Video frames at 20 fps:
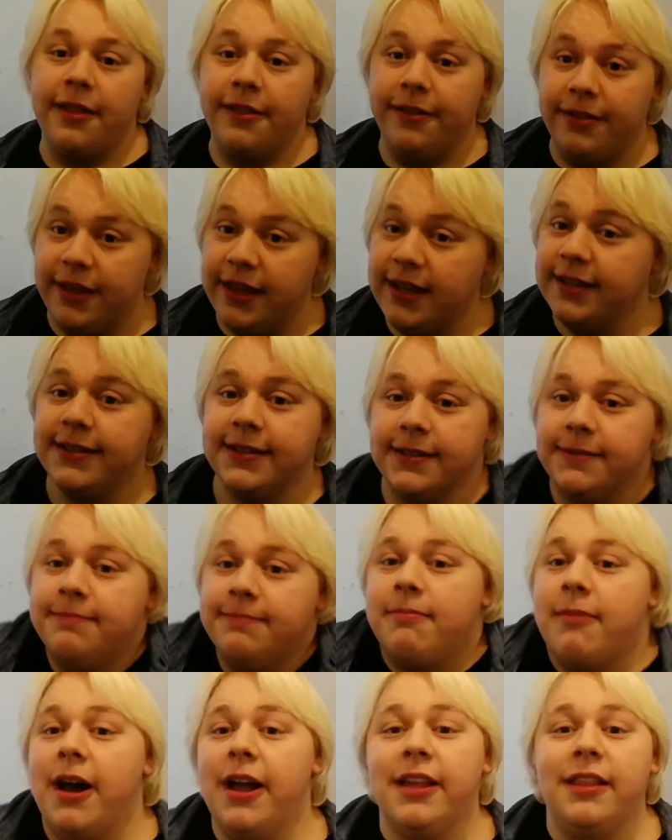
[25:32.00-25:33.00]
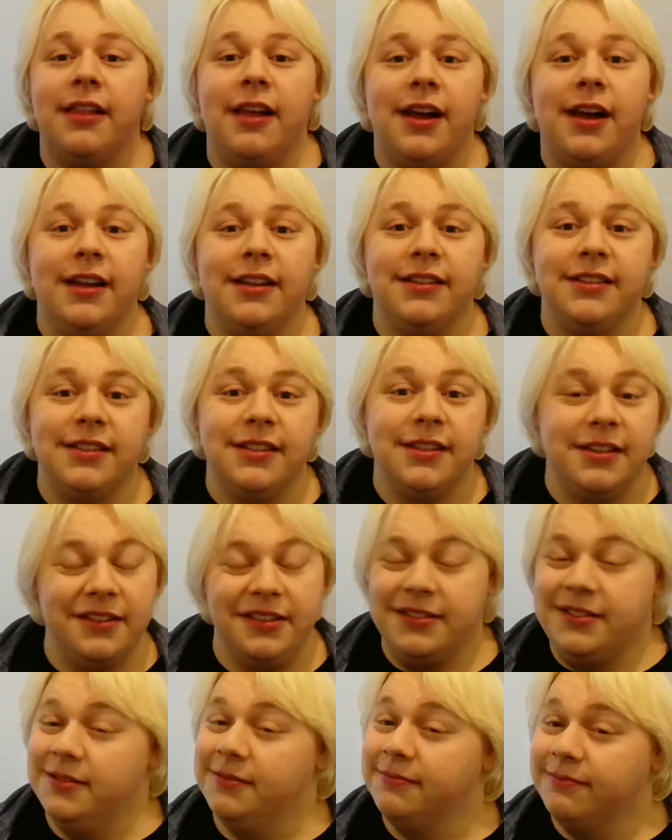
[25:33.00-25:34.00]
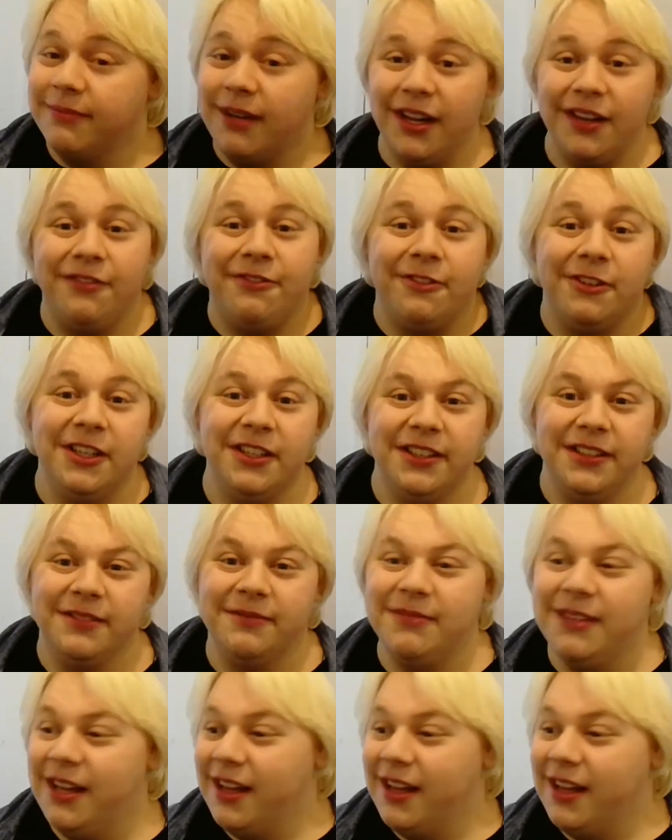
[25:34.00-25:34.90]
this is my land, this is my freedom,